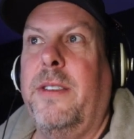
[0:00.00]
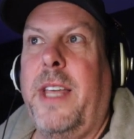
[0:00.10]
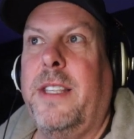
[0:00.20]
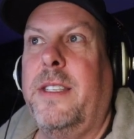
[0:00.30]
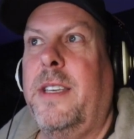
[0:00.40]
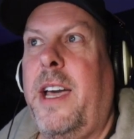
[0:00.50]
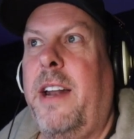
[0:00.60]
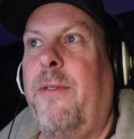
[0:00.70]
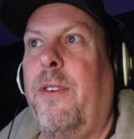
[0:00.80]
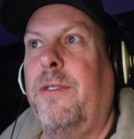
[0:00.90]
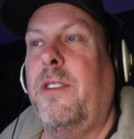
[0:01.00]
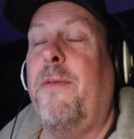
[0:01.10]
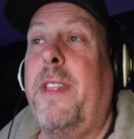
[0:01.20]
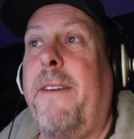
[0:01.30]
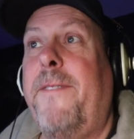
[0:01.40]
So that's kind of, so
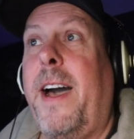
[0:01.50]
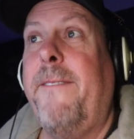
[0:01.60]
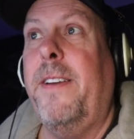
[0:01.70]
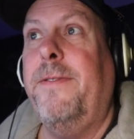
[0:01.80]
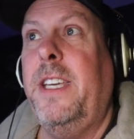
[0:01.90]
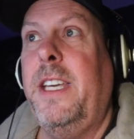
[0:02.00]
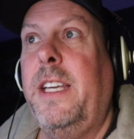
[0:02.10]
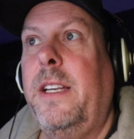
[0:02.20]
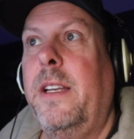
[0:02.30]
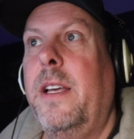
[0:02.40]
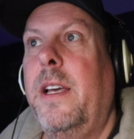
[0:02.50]
from that 515,